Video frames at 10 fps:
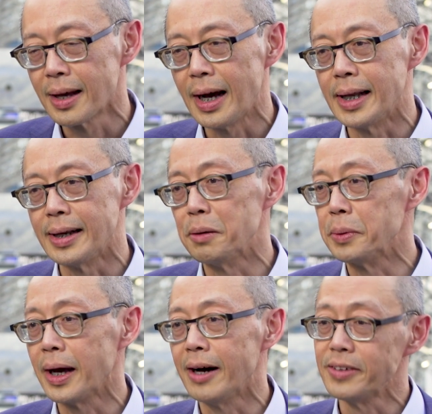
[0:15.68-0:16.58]
and that
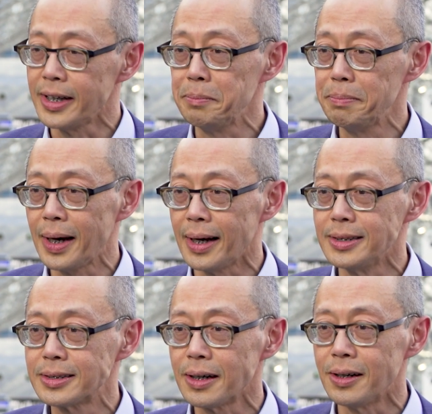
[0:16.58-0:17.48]
we have an
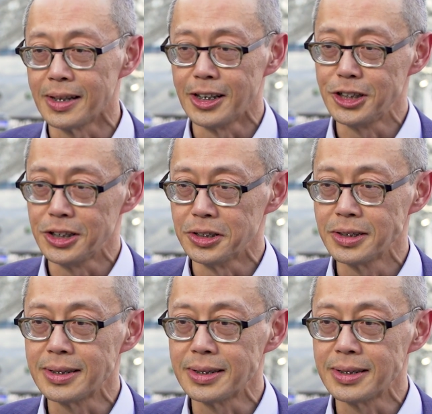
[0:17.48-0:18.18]
impact on issues